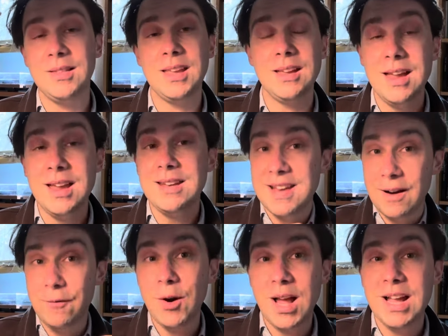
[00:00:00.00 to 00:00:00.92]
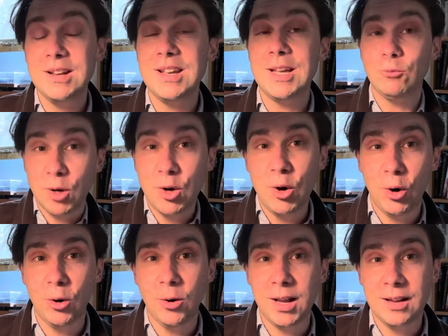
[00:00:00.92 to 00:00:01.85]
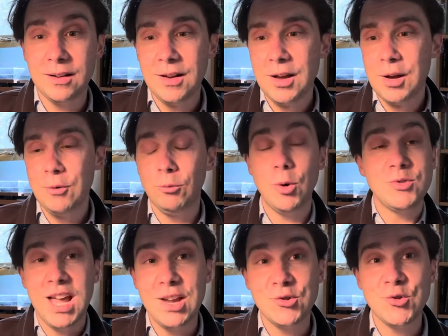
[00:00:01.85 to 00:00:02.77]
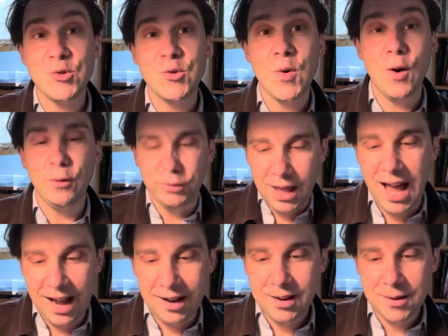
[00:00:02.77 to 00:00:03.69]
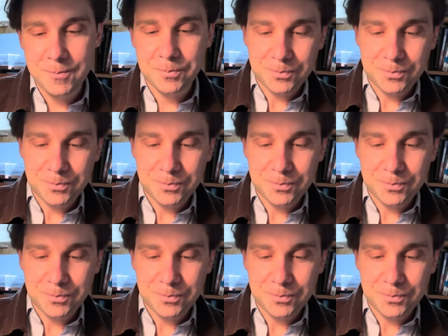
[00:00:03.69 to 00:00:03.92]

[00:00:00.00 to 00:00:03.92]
the never-ending recurring rotation of lack.